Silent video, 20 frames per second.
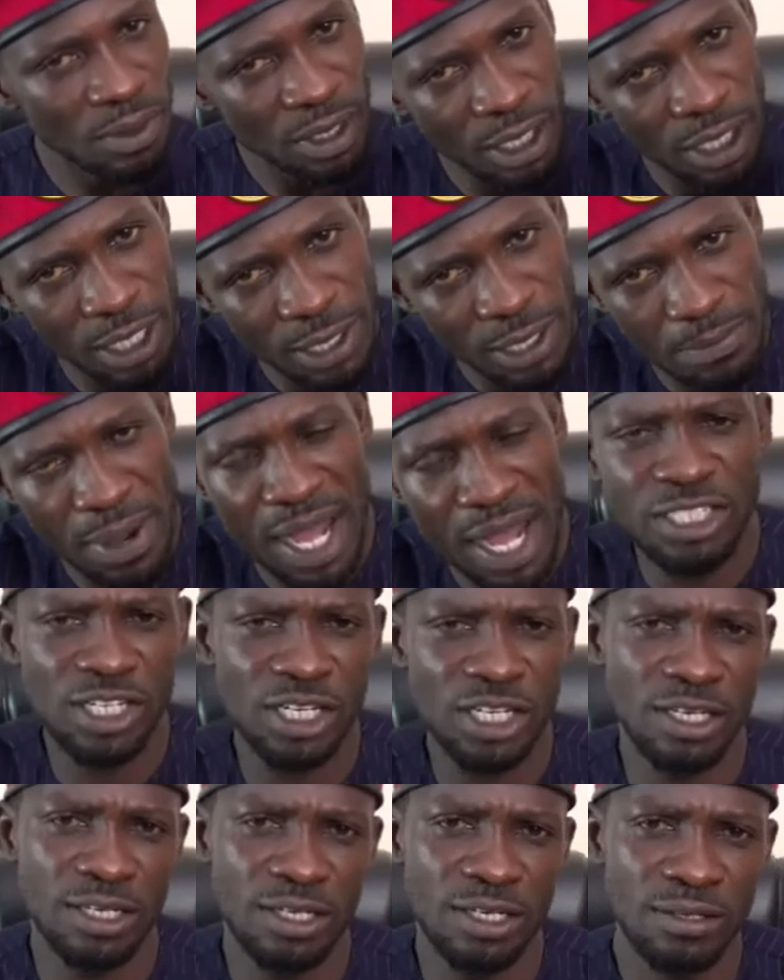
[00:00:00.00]

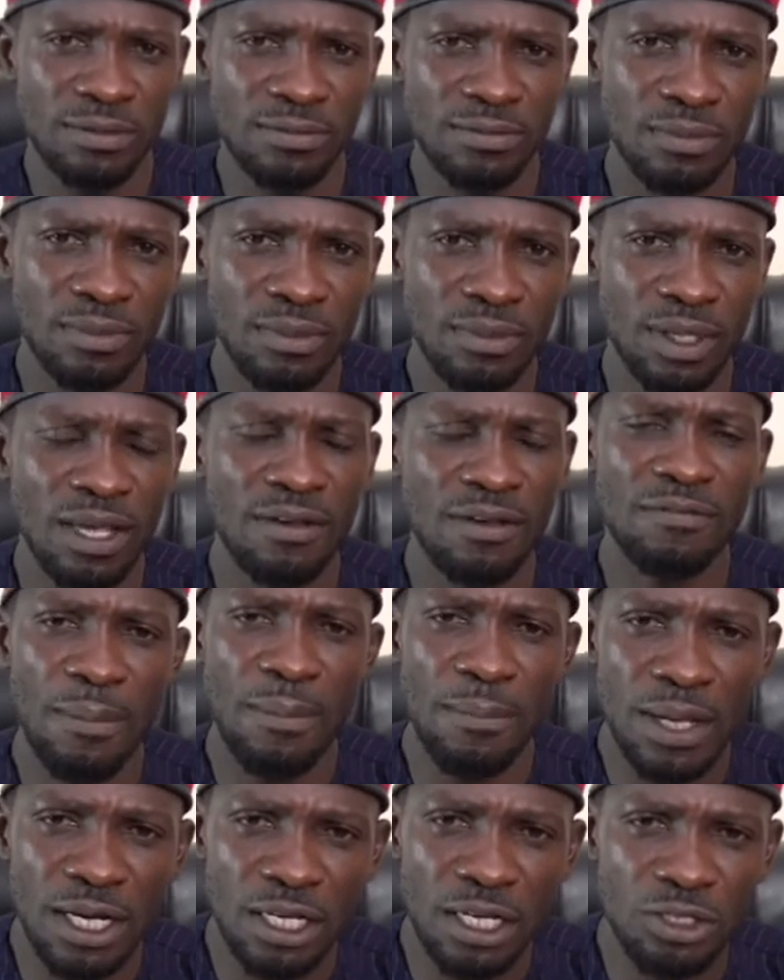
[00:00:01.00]
Imagine if the
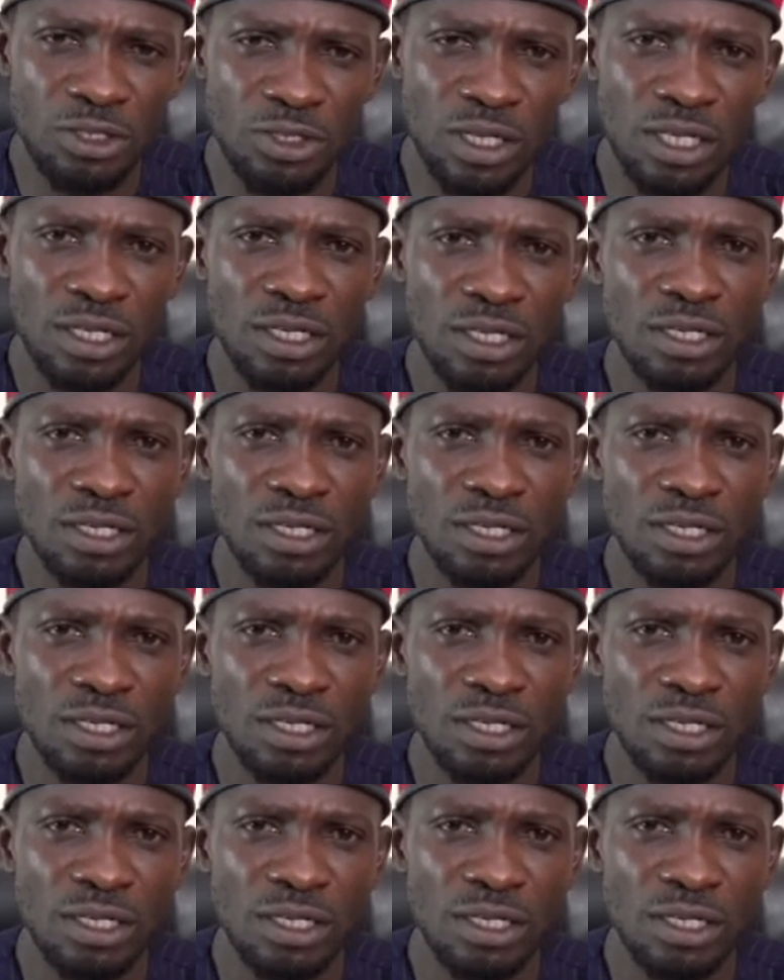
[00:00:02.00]
military